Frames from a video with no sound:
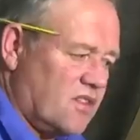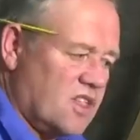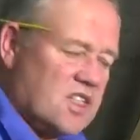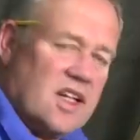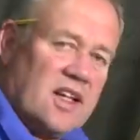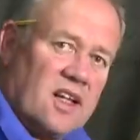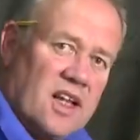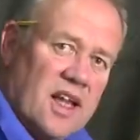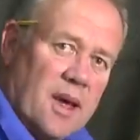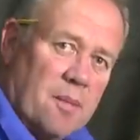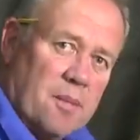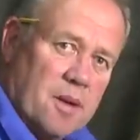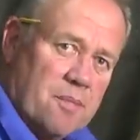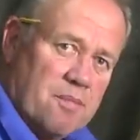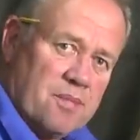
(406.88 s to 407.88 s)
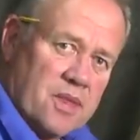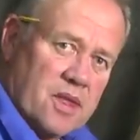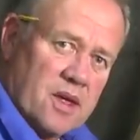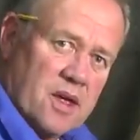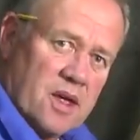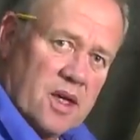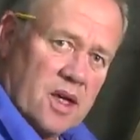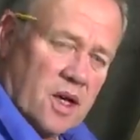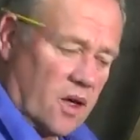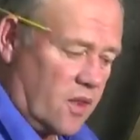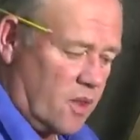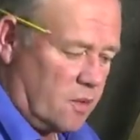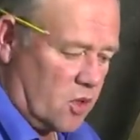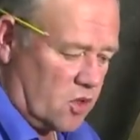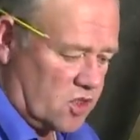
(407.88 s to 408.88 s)
of this little lip
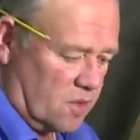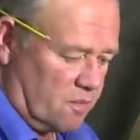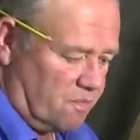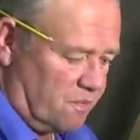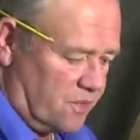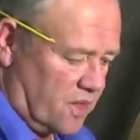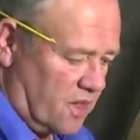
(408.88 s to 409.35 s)
at the bottom,